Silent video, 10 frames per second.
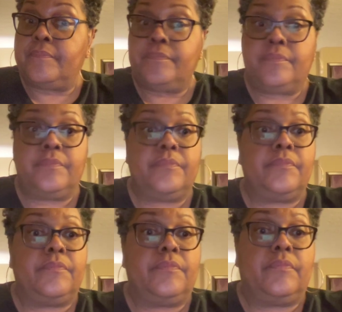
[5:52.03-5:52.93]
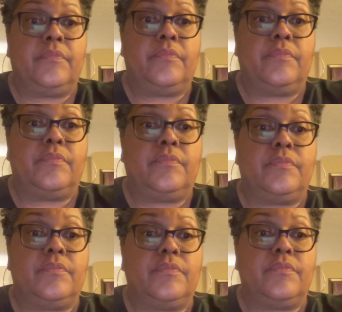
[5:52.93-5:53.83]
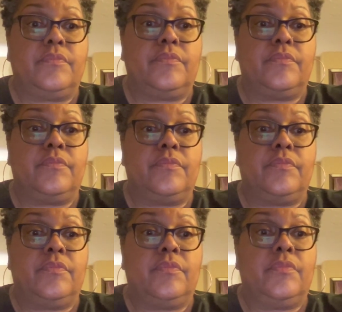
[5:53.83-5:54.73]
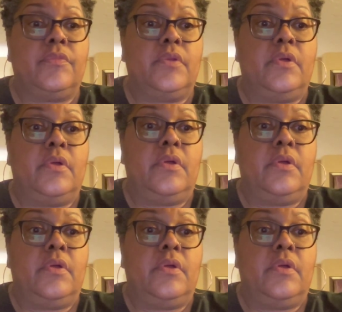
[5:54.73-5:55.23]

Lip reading: Nothing is said.